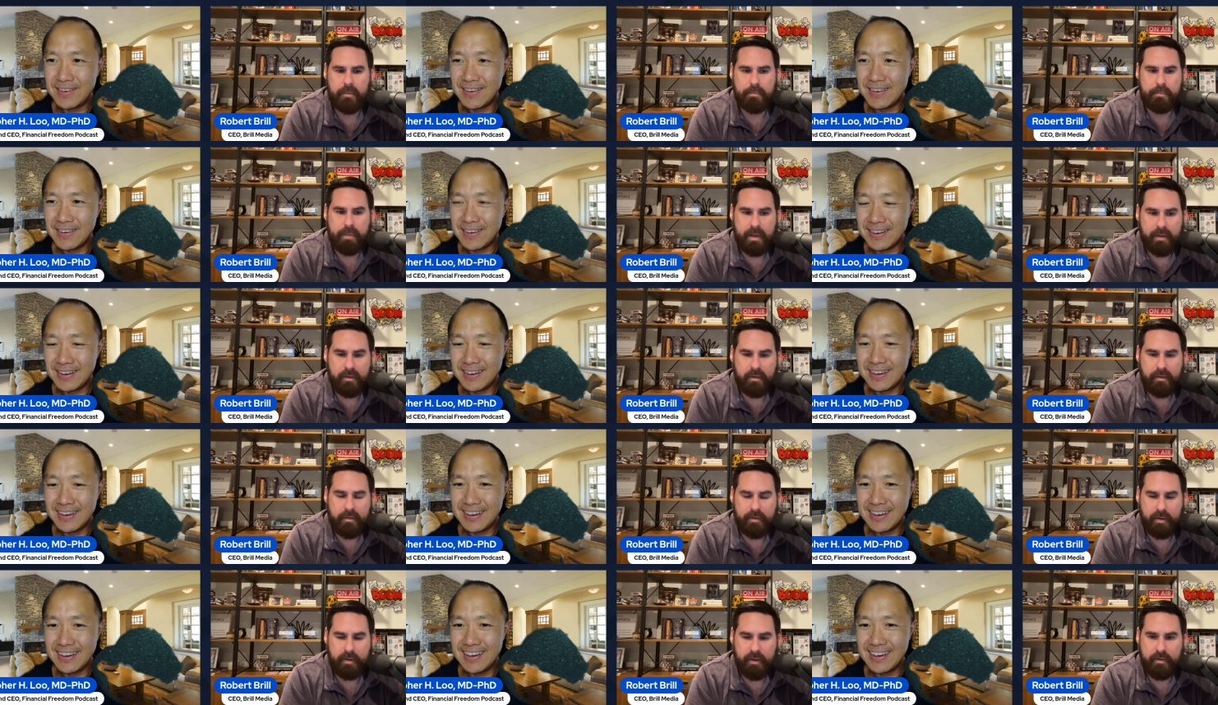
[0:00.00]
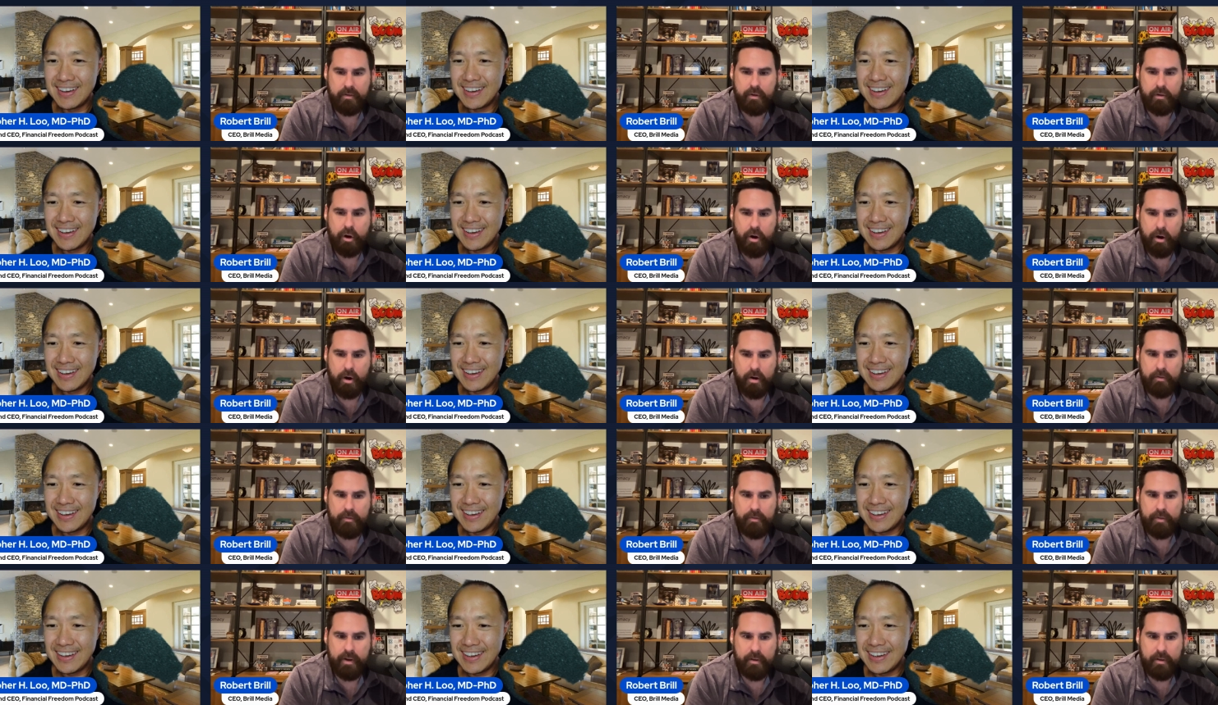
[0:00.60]
Speaker 1: businesses
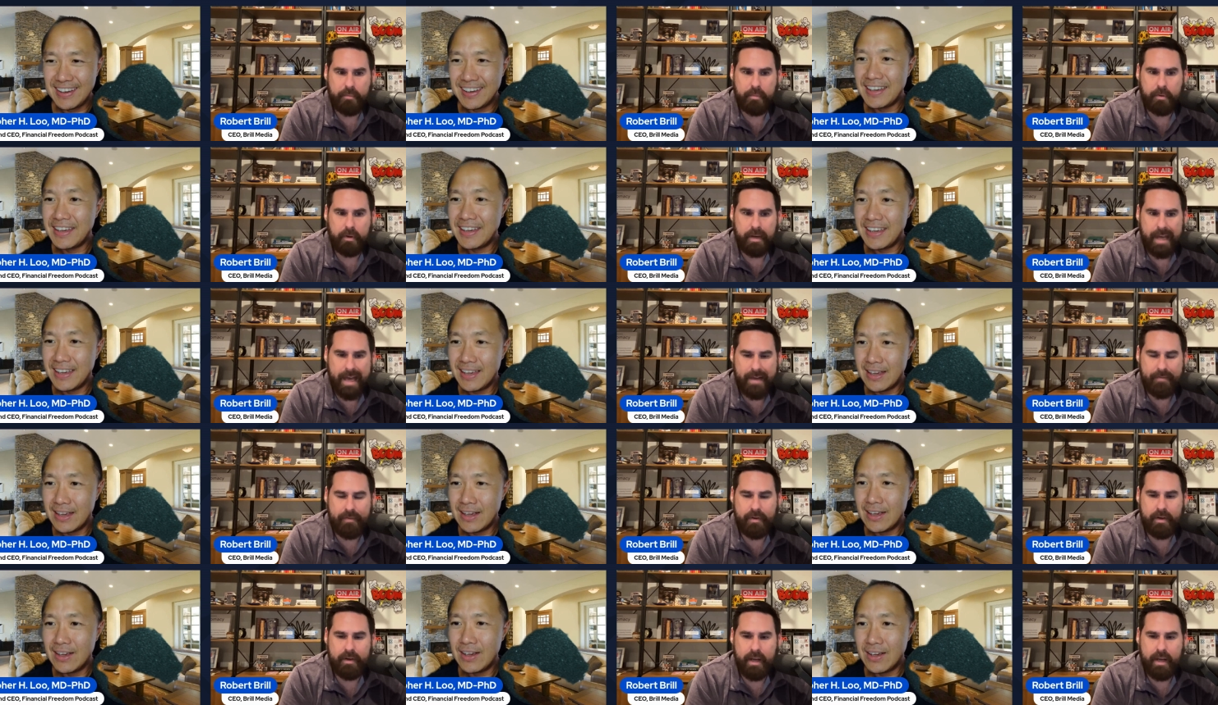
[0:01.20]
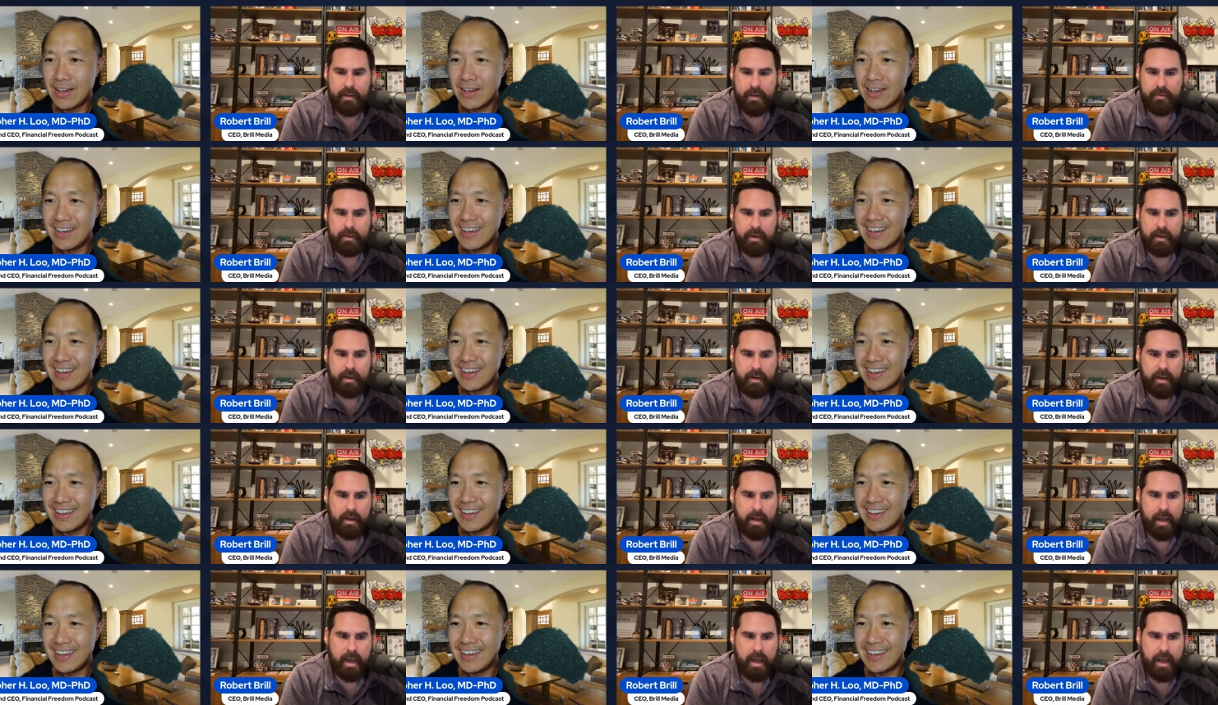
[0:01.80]
on Facebook
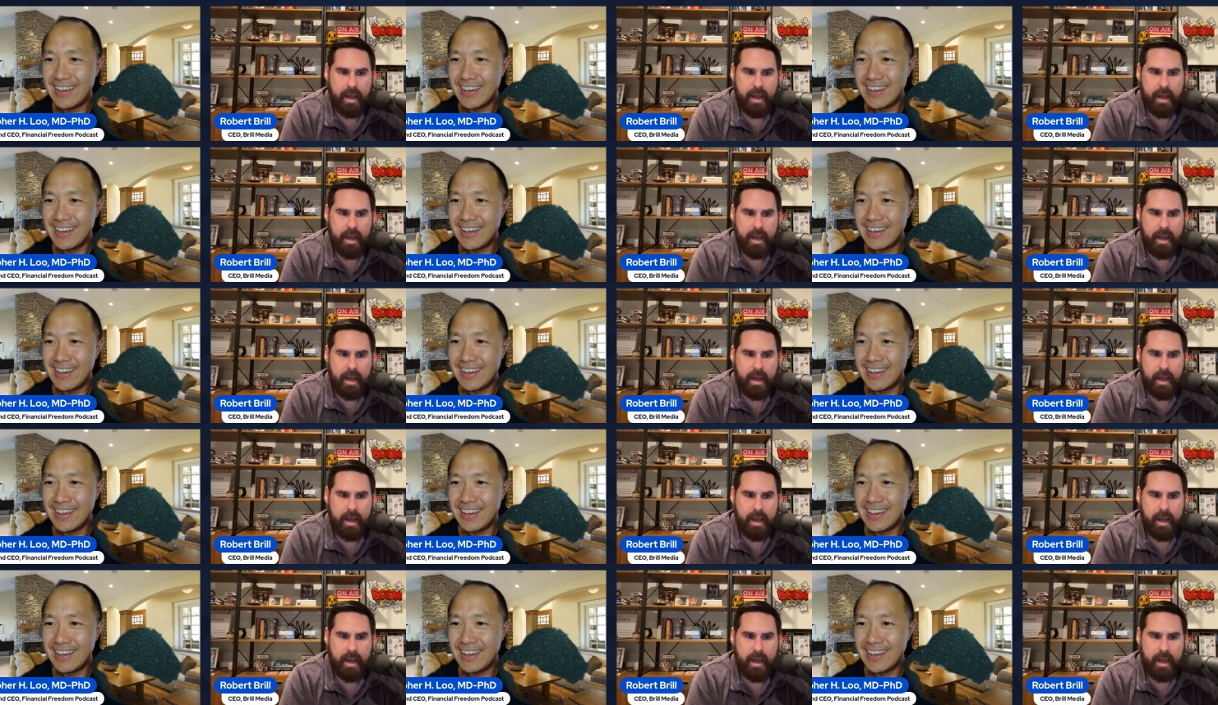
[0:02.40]
advertising.